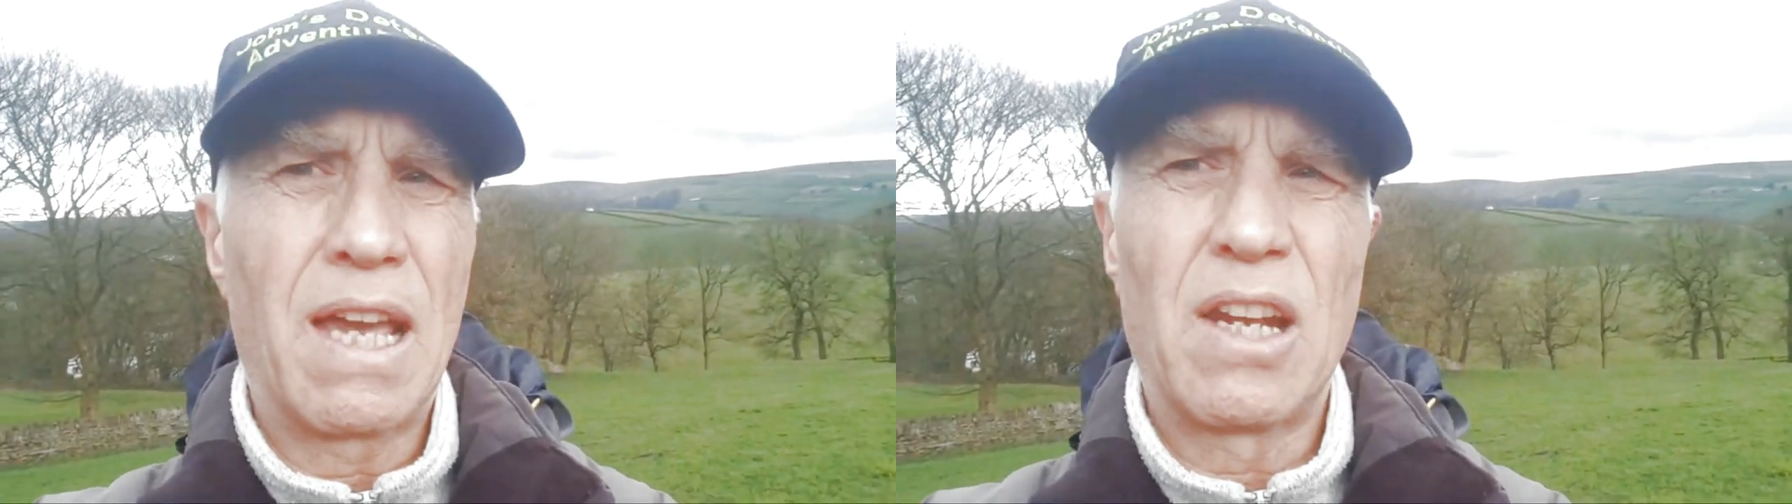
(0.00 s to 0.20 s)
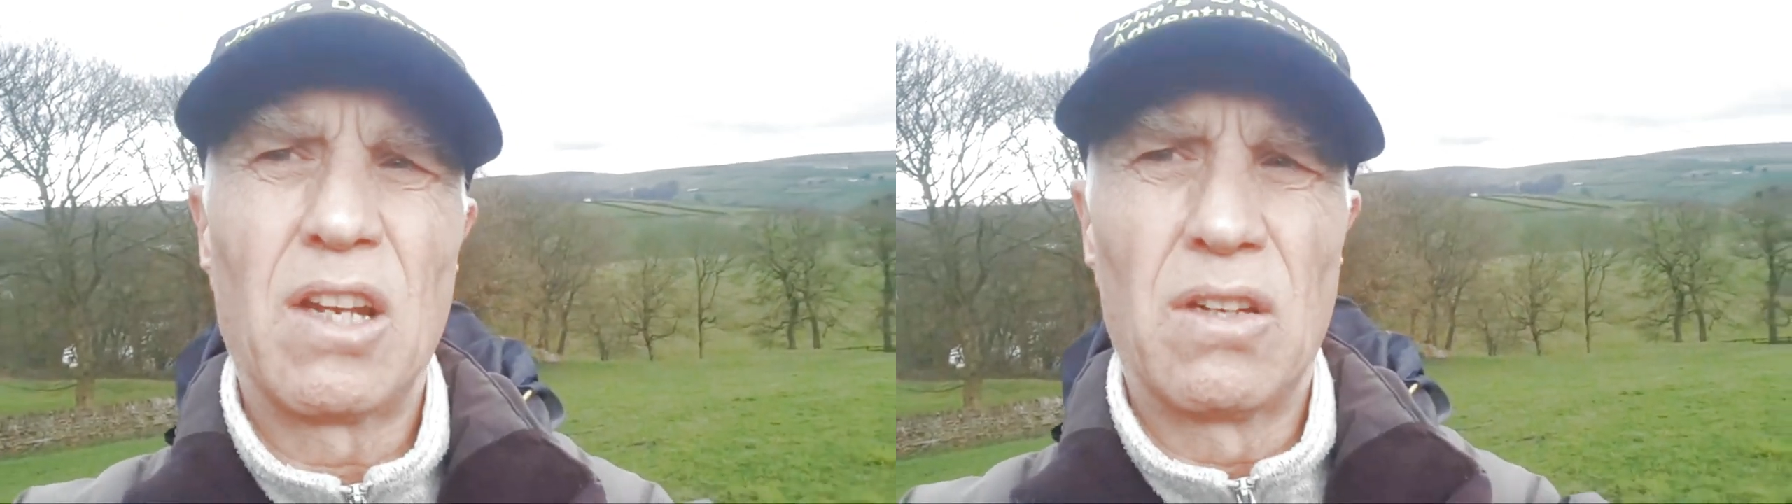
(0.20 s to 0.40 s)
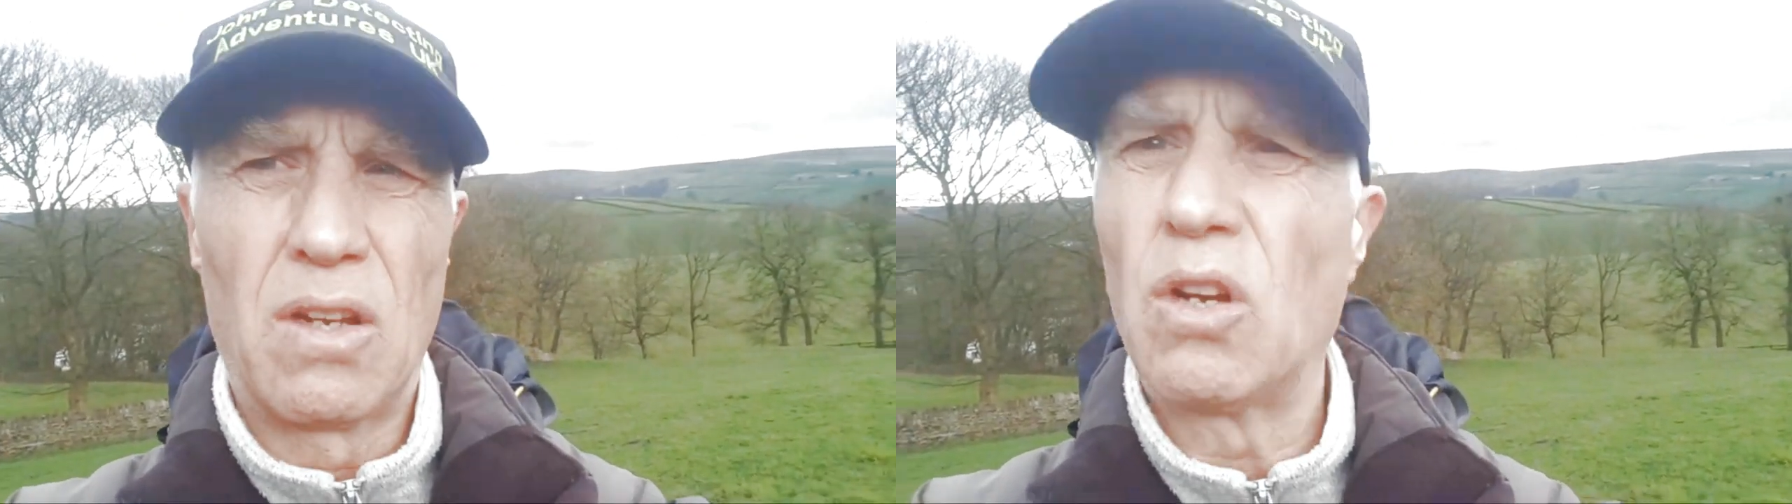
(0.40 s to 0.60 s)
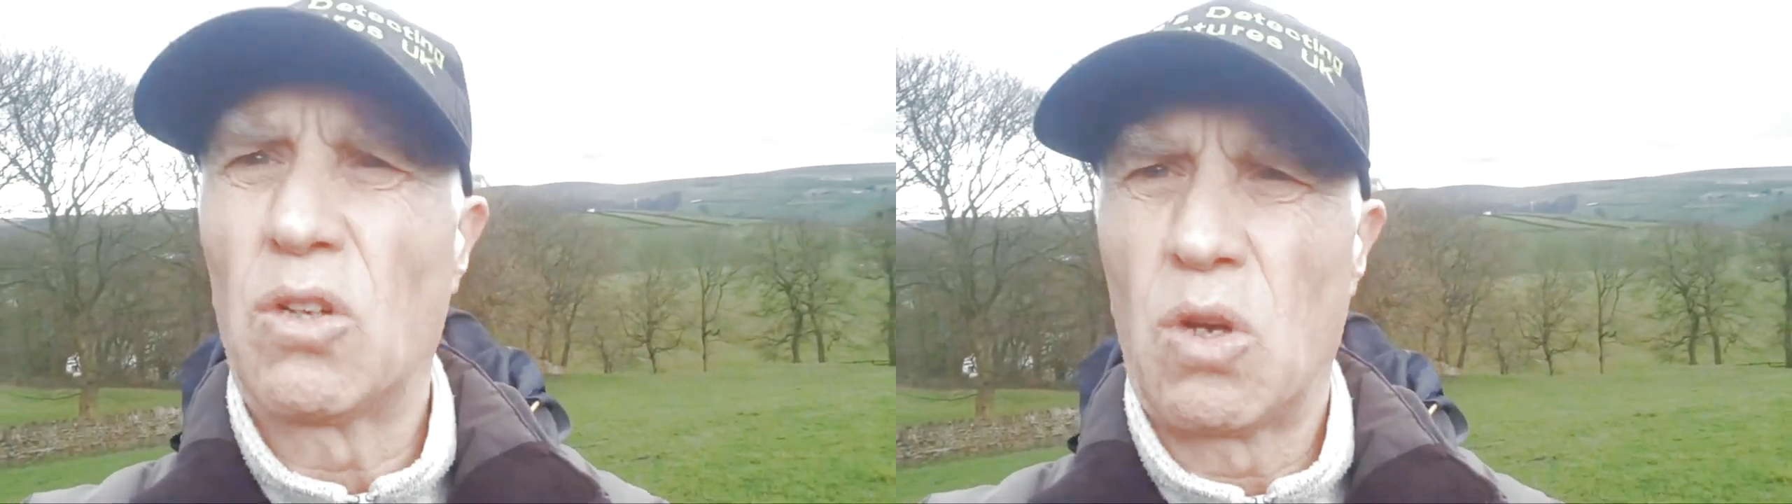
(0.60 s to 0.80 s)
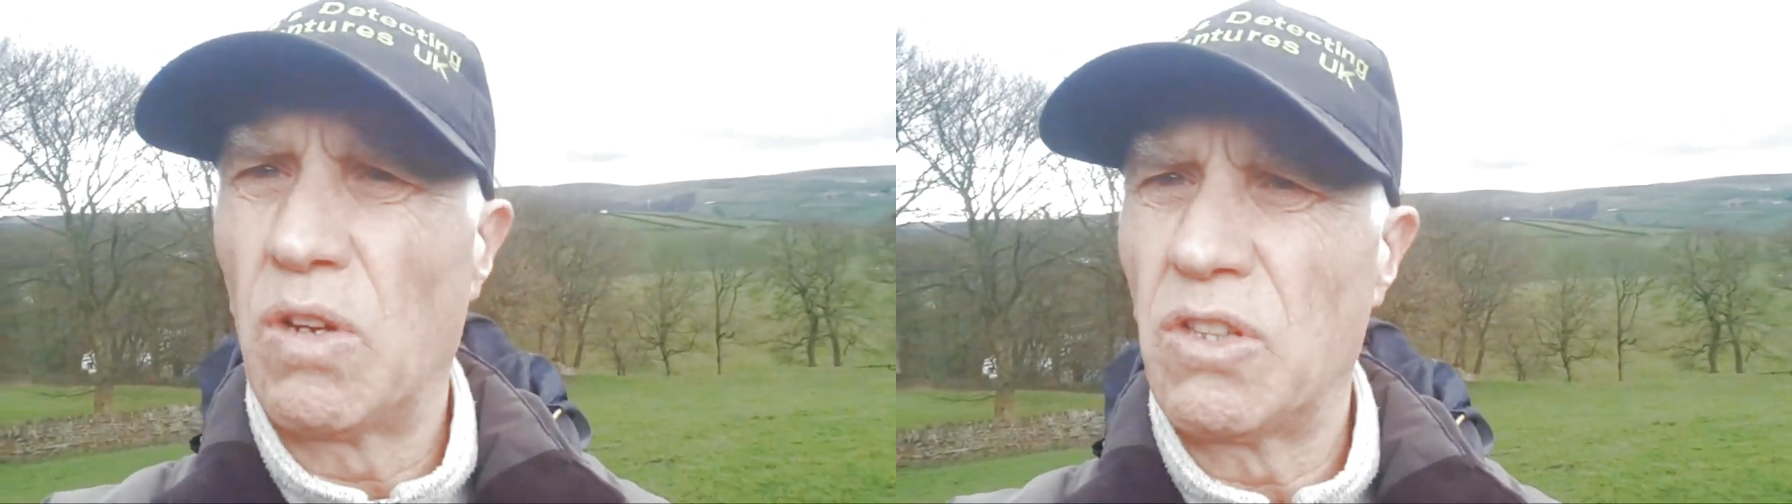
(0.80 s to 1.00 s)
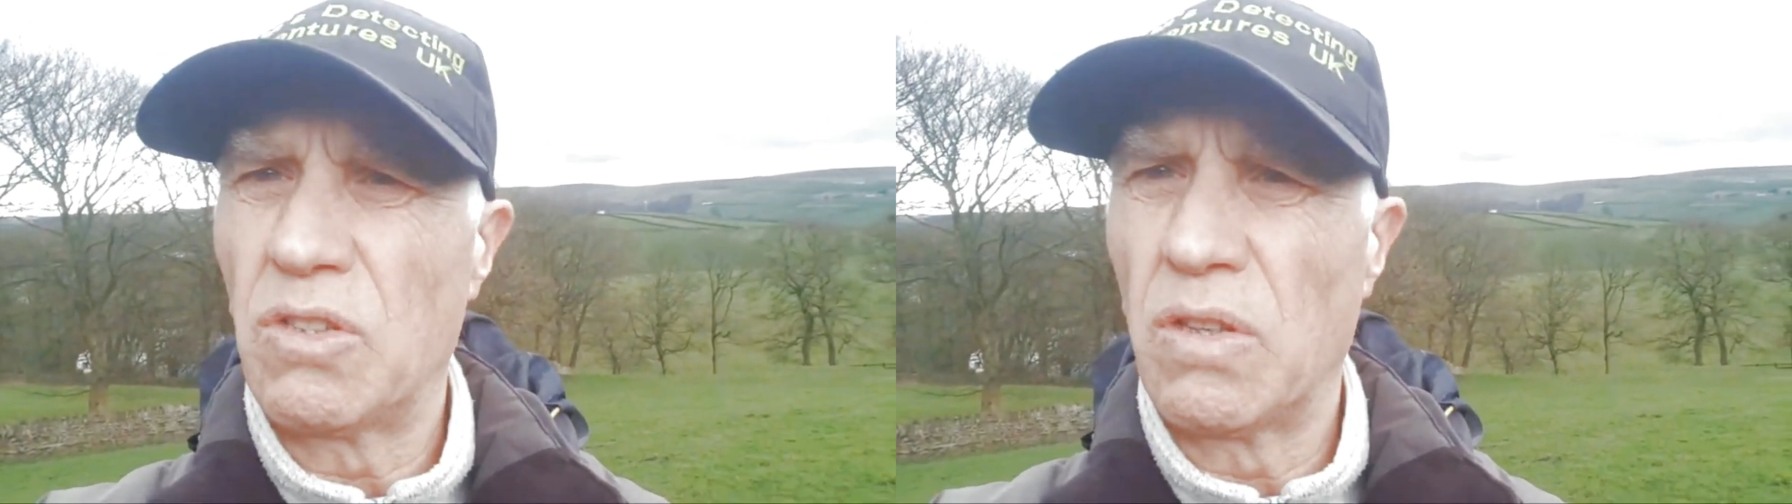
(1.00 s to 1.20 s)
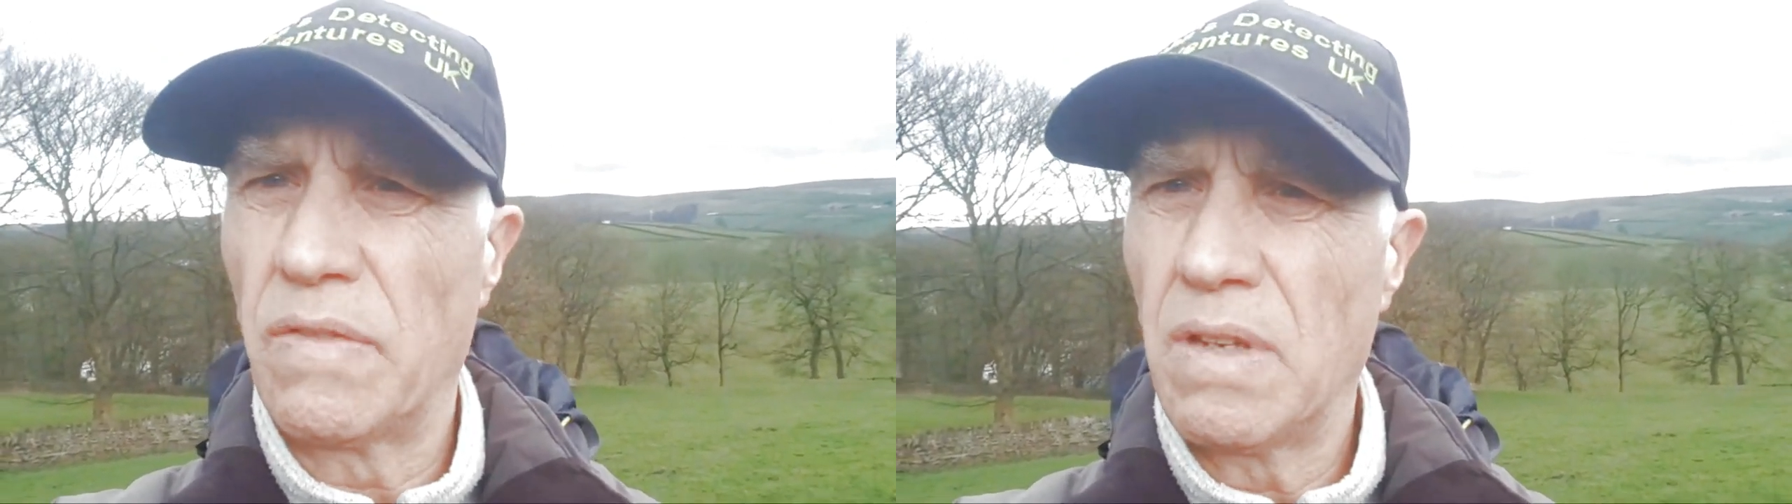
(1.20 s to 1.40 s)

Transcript: I had a lot of coins off.